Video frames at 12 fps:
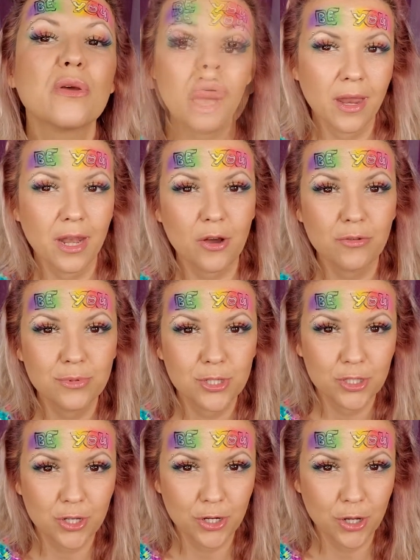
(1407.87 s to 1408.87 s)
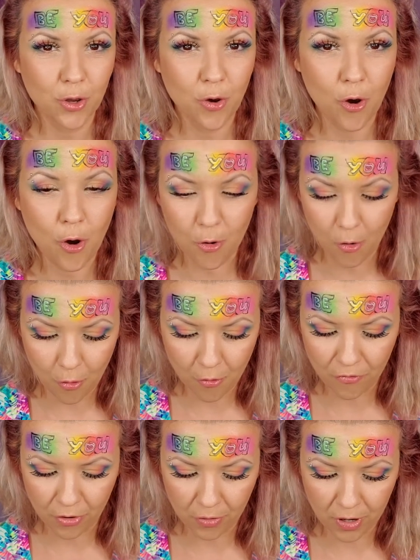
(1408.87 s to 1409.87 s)
Now I'm just gonna go
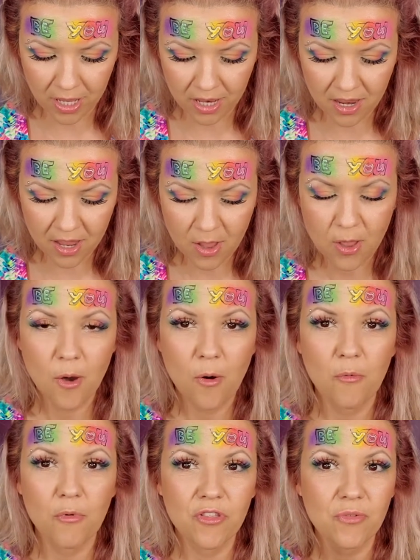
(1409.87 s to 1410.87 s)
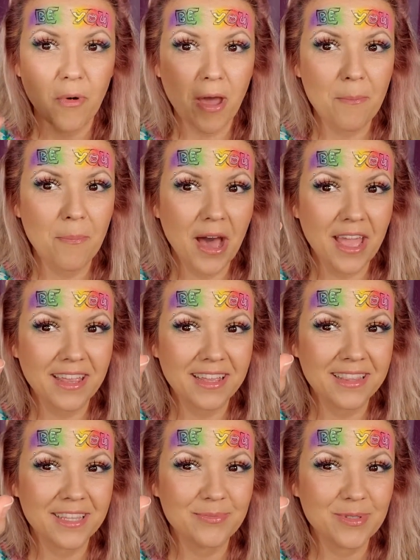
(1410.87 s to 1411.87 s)
over it with my Bite
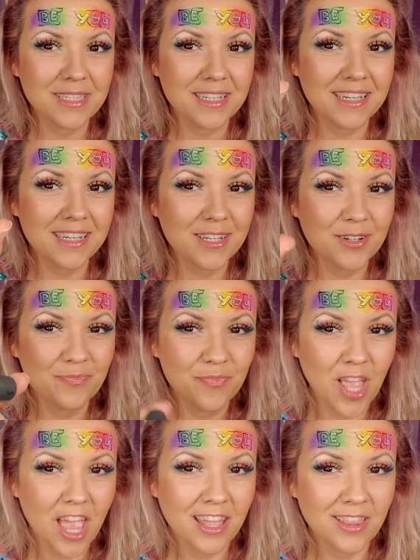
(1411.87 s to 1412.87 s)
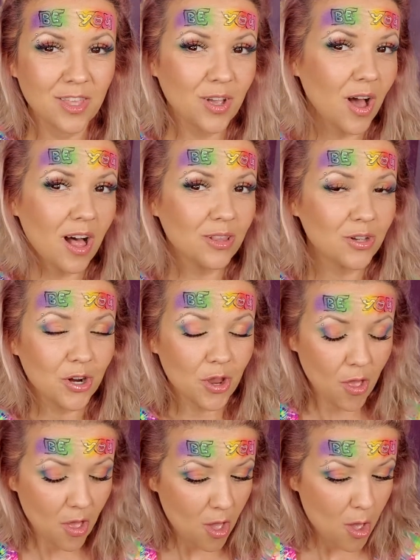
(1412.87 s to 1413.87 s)
lipstick in the color
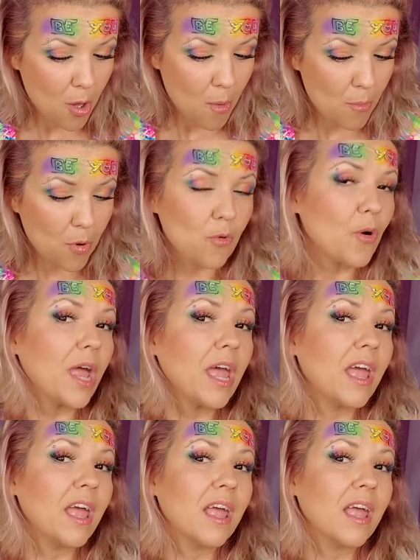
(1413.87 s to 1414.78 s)
Meringue.